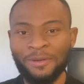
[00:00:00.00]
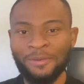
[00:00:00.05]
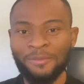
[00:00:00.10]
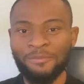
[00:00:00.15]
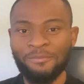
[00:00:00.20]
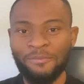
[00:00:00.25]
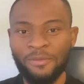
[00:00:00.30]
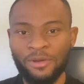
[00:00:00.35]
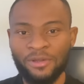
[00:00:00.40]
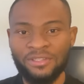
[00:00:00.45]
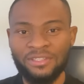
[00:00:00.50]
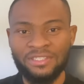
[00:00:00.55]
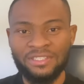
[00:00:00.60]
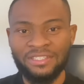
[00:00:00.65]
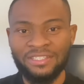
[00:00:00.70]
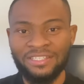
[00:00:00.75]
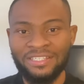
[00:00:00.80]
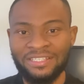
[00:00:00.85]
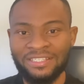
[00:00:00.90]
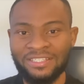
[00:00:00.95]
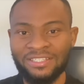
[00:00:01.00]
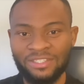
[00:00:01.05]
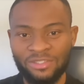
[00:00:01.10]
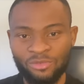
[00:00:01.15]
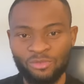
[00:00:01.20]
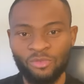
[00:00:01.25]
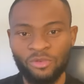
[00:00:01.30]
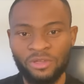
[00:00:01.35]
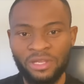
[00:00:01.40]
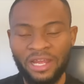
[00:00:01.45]
but it
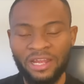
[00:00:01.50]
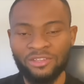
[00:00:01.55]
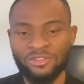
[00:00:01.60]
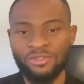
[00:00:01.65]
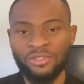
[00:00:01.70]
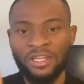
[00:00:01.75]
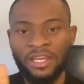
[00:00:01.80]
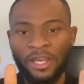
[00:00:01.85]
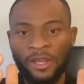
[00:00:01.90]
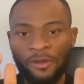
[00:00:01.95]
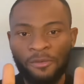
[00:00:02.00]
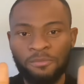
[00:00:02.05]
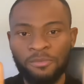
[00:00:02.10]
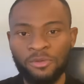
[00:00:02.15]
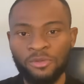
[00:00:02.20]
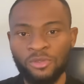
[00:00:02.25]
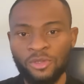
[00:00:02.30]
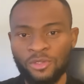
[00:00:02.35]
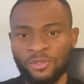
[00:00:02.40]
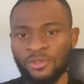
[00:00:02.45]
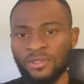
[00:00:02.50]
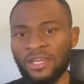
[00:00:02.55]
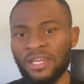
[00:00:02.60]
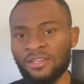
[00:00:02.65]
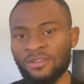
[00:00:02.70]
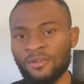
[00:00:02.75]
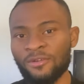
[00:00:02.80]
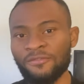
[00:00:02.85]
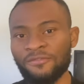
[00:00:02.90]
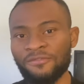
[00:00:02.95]
will actually help you not to
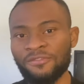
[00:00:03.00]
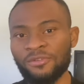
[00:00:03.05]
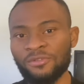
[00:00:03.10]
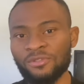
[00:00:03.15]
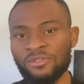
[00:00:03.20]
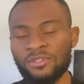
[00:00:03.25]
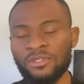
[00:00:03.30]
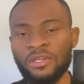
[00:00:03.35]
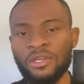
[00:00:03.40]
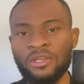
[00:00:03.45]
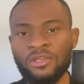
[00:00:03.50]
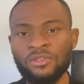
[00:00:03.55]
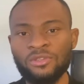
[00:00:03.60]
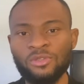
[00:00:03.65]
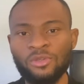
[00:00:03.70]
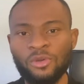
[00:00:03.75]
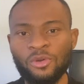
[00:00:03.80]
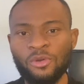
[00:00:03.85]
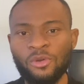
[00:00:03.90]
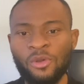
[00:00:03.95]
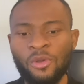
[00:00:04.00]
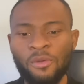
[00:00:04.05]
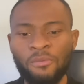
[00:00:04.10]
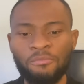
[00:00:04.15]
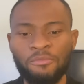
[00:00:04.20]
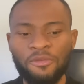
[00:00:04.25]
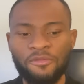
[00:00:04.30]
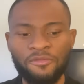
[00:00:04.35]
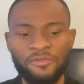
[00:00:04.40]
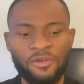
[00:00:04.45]
get confused. So
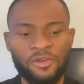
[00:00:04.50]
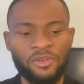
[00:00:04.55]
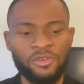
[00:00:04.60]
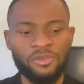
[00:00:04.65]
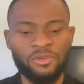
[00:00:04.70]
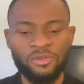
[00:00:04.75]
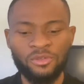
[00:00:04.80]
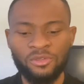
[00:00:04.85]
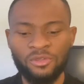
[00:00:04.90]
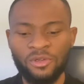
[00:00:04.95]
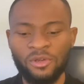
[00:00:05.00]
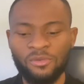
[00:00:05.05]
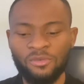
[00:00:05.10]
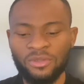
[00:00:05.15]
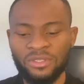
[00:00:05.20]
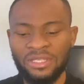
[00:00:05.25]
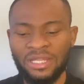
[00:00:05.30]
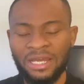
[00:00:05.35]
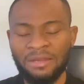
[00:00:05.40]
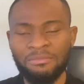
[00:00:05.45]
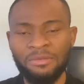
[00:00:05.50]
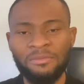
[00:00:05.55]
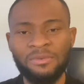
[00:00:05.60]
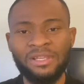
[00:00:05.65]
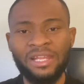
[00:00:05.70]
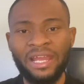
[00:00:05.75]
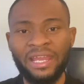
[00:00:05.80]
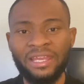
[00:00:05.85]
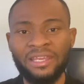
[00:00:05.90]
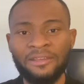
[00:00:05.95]
before you're done with that, maybe
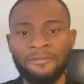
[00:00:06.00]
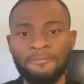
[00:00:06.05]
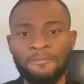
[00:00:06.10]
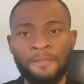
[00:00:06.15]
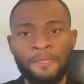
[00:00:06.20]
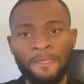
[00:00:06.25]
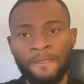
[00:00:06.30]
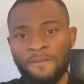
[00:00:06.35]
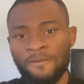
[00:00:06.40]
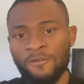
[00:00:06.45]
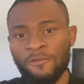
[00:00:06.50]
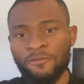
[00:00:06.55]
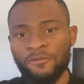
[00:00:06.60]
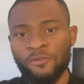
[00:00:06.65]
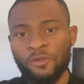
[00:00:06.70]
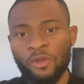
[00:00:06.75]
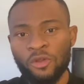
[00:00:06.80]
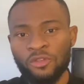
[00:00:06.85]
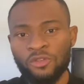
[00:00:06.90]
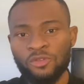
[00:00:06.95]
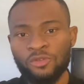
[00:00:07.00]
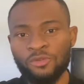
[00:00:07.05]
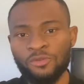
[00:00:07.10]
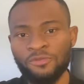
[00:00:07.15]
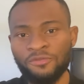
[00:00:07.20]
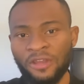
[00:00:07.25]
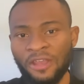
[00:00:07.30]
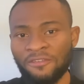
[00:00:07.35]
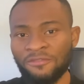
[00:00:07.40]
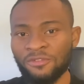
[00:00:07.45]
like you've gone through
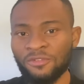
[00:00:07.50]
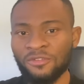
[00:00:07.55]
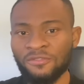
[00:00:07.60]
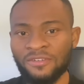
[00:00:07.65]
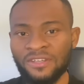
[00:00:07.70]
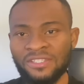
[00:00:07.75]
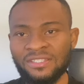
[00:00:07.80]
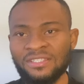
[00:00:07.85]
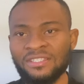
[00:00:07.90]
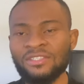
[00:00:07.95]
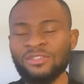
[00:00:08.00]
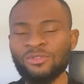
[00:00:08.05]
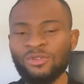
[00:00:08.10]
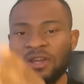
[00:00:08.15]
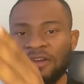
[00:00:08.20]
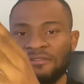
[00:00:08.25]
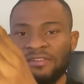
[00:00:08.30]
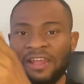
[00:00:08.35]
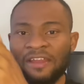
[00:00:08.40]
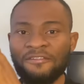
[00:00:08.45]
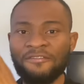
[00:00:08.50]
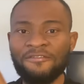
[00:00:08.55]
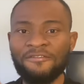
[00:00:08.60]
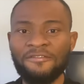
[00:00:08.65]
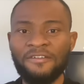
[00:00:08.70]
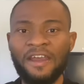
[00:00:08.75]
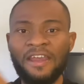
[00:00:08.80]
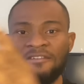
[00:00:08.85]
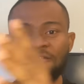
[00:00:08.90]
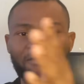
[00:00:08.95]
5 universities, you have like
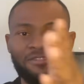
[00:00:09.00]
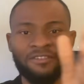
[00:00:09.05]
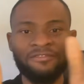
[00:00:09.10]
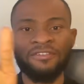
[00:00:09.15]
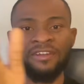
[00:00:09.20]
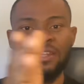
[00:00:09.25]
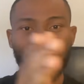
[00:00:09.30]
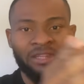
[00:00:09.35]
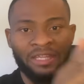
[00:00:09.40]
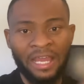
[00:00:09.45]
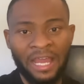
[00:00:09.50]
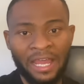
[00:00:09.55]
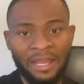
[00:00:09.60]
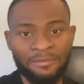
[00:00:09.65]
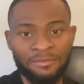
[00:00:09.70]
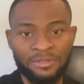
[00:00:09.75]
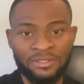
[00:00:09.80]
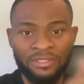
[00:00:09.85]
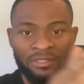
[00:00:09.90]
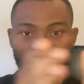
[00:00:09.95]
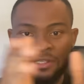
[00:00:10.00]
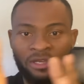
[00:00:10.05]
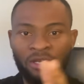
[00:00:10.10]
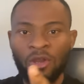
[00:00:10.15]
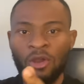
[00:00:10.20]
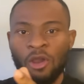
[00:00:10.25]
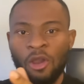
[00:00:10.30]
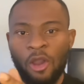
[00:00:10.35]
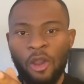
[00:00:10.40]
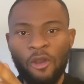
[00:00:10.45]
5 different tabs
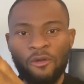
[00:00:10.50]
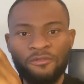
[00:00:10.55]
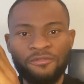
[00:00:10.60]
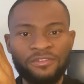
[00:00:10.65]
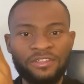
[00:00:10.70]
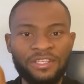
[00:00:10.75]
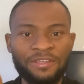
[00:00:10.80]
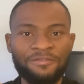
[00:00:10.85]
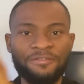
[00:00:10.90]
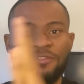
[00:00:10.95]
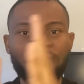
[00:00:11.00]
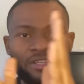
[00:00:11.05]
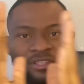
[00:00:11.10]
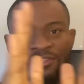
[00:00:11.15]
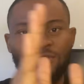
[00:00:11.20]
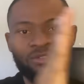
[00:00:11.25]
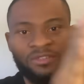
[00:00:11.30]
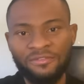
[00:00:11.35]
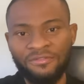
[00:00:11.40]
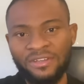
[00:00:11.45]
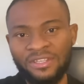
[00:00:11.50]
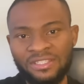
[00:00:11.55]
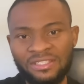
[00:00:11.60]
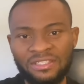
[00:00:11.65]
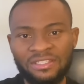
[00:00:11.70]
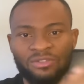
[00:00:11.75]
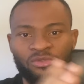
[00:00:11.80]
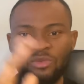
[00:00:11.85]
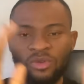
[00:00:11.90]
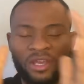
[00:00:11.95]
of different
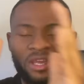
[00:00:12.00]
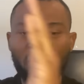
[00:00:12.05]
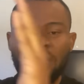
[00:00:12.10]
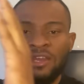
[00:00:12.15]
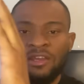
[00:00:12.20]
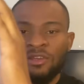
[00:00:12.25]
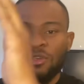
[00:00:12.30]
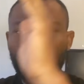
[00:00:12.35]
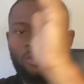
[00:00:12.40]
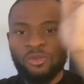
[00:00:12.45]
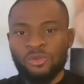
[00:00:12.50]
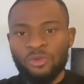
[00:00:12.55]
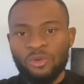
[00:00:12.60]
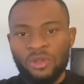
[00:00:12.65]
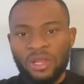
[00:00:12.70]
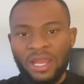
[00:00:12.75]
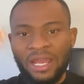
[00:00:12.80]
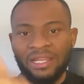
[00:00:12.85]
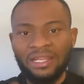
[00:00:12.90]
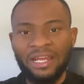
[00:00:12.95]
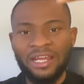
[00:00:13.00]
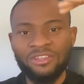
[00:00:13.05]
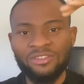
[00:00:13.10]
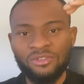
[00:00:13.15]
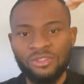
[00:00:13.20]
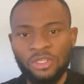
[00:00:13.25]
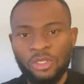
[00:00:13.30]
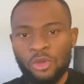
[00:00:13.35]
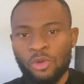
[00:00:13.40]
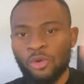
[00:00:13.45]
universities where you can
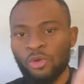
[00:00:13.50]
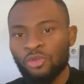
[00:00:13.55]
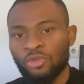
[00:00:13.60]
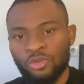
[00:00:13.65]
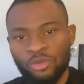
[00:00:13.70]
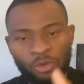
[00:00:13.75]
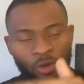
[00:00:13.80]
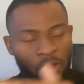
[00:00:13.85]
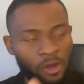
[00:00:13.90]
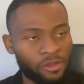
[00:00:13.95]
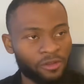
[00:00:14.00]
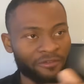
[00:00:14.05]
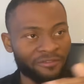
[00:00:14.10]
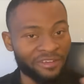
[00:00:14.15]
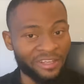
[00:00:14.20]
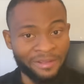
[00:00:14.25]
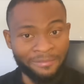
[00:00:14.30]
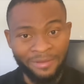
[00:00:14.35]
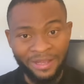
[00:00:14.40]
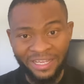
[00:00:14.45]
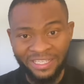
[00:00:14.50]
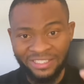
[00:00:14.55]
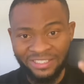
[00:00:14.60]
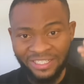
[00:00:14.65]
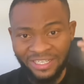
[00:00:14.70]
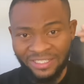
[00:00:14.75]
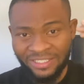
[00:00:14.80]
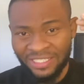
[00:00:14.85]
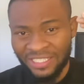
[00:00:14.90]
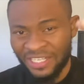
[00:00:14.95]
actually go through all of them and
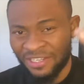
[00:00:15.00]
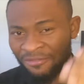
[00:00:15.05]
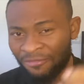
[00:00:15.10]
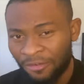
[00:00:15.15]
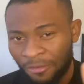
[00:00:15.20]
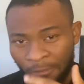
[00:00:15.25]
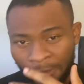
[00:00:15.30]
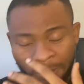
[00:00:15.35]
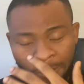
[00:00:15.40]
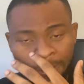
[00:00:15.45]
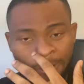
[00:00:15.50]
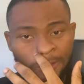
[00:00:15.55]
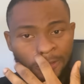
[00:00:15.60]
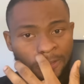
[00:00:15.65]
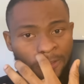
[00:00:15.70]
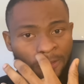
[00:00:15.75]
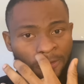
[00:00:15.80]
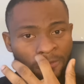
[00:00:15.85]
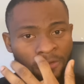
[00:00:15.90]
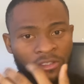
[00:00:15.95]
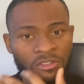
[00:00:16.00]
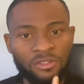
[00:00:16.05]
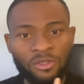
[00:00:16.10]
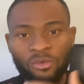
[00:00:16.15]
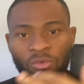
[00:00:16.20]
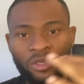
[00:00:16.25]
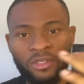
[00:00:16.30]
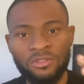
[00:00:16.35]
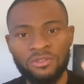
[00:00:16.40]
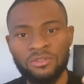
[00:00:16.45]
check the informations. So
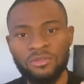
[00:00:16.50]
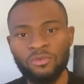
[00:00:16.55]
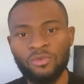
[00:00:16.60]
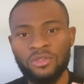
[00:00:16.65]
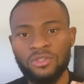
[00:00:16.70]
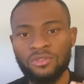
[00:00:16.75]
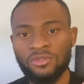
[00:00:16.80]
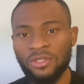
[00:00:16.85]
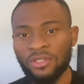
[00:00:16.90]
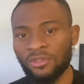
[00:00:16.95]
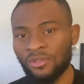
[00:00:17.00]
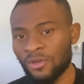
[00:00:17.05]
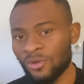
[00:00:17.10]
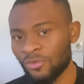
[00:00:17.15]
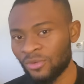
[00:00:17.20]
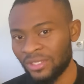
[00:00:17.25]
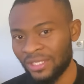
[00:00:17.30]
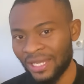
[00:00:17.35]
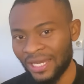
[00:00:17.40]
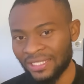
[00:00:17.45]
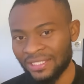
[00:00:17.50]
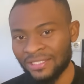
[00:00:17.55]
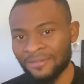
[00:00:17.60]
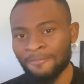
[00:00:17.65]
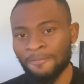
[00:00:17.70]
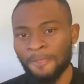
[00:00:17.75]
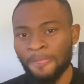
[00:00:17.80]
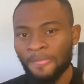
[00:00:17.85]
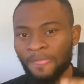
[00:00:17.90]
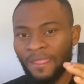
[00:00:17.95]
once you are done with that,
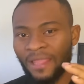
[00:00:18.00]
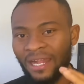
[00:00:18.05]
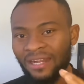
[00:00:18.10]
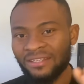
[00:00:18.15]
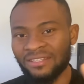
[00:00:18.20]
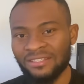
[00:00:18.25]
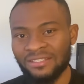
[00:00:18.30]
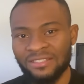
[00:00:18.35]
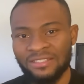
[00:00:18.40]
that is